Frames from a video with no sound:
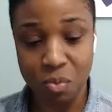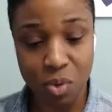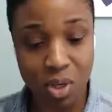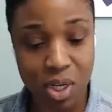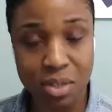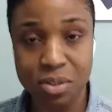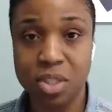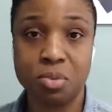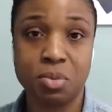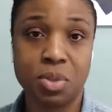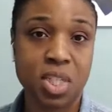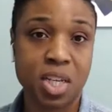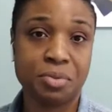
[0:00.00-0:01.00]
I just
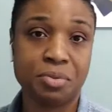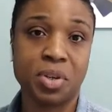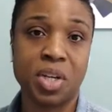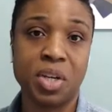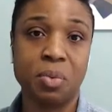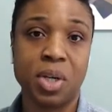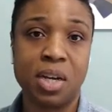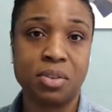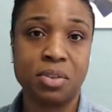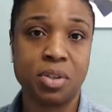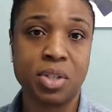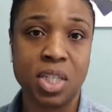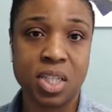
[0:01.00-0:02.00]
would say for anyone out
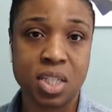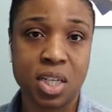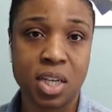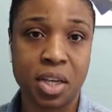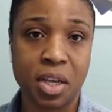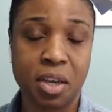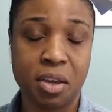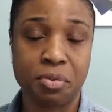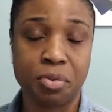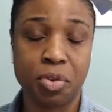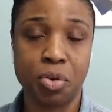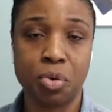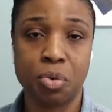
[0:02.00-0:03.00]
there listening, if
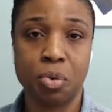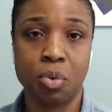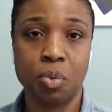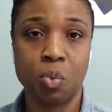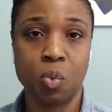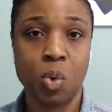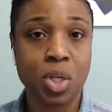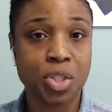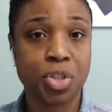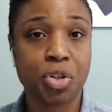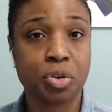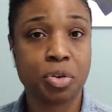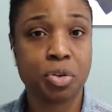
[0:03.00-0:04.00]
you want
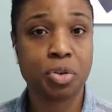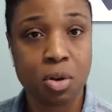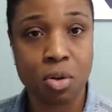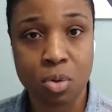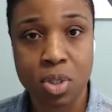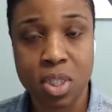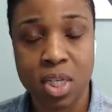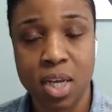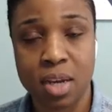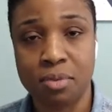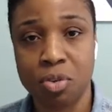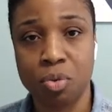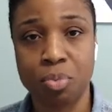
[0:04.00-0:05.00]
to create a course, I
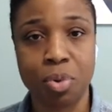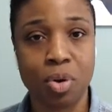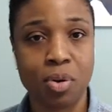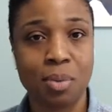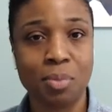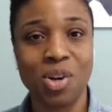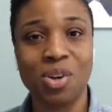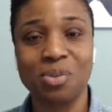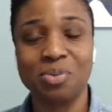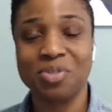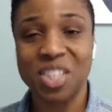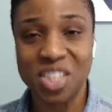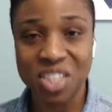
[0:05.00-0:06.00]
have a group program called
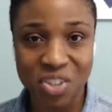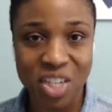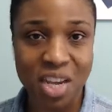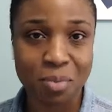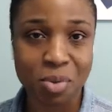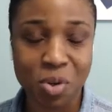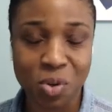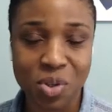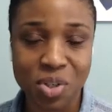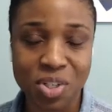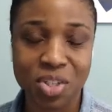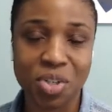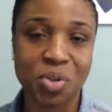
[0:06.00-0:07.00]
Finish Your Damn
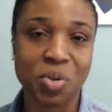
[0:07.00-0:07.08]
Course. So